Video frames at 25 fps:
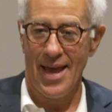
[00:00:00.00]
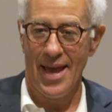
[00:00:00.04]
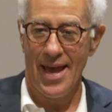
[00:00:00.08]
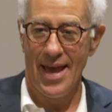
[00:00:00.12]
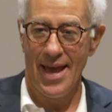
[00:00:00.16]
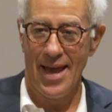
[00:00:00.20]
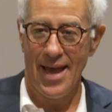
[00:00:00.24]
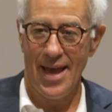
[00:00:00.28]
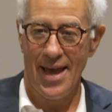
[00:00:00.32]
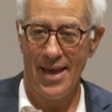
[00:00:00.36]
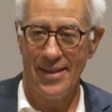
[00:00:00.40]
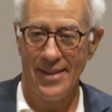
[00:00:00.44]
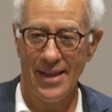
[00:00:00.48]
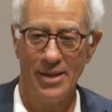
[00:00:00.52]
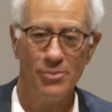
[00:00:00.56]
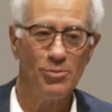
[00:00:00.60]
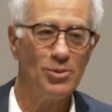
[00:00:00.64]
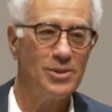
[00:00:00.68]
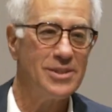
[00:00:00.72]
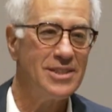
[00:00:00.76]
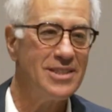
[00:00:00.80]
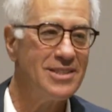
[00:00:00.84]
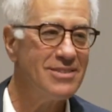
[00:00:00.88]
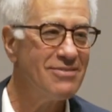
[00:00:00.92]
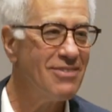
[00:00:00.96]
I
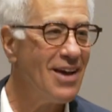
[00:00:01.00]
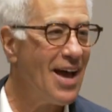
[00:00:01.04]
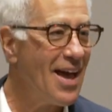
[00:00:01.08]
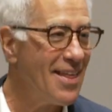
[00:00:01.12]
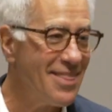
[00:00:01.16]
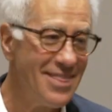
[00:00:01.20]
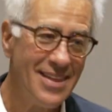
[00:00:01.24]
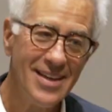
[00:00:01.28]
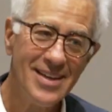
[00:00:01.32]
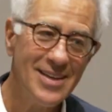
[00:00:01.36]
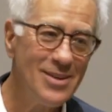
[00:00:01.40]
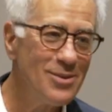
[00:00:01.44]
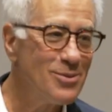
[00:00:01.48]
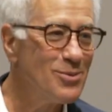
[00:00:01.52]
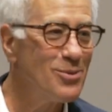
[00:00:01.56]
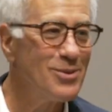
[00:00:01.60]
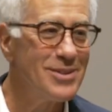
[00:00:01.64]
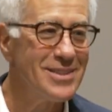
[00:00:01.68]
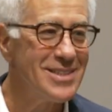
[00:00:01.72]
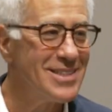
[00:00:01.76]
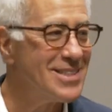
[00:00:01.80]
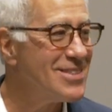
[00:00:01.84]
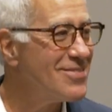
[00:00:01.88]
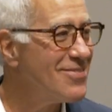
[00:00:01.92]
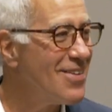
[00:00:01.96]
think it
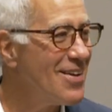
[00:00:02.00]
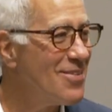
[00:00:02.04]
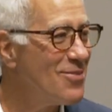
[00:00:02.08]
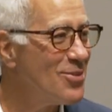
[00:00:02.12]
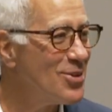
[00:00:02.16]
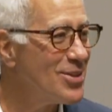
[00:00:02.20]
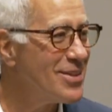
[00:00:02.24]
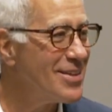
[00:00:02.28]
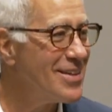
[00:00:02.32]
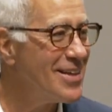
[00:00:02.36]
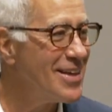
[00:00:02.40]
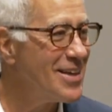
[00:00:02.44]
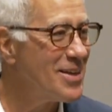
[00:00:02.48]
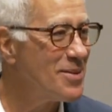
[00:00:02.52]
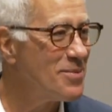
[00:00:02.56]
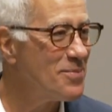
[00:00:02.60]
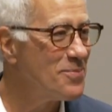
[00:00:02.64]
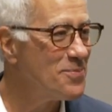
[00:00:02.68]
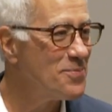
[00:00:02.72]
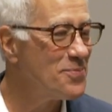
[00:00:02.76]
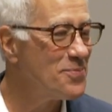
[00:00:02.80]
was his favorite thing.